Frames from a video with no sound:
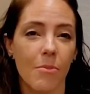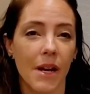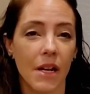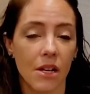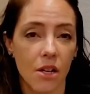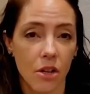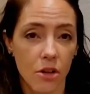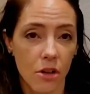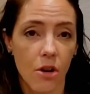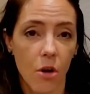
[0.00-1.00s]
but
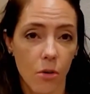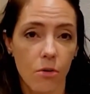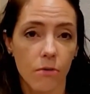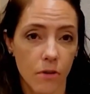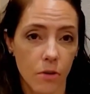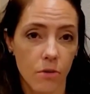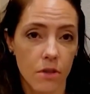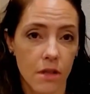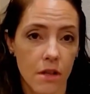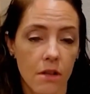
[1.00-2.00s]
good whole
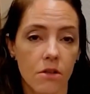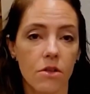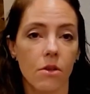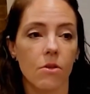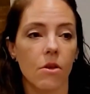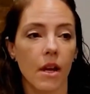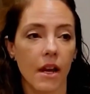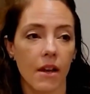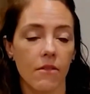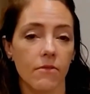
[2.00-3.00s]
foods. So
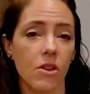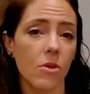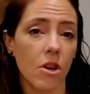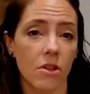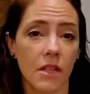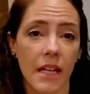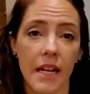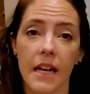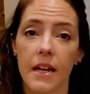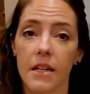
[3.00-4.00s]
if you currently
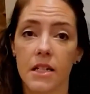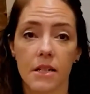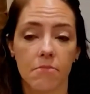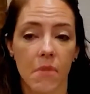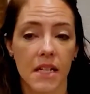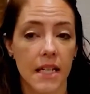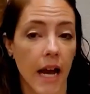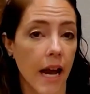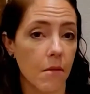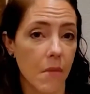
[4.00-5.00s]
eat a
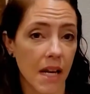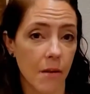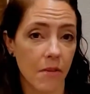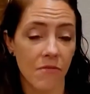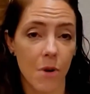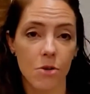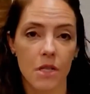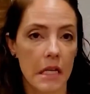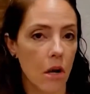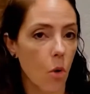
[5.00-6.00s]
diet made up of
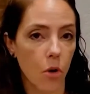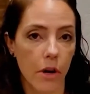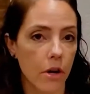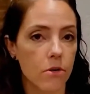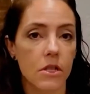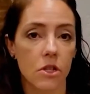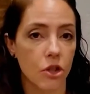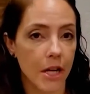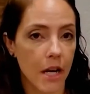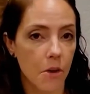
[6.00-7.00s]
mostly Oreos and
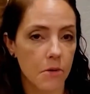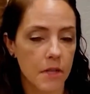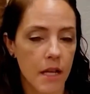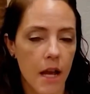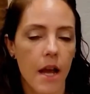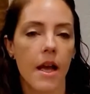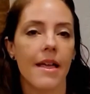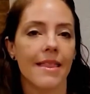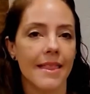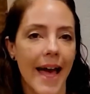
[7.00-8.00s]
Cheetos,
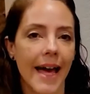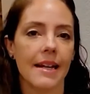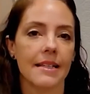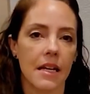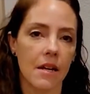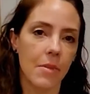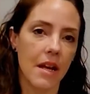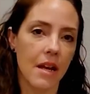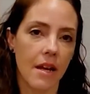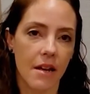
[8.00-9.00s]
that is going to
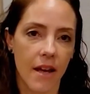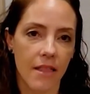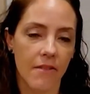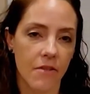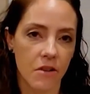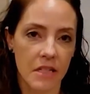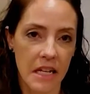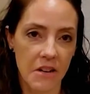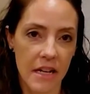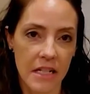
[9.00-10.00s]
be the first
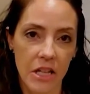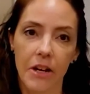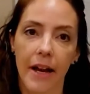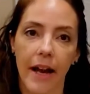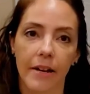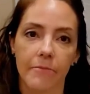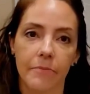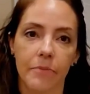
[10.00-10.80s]
thing you need to look at.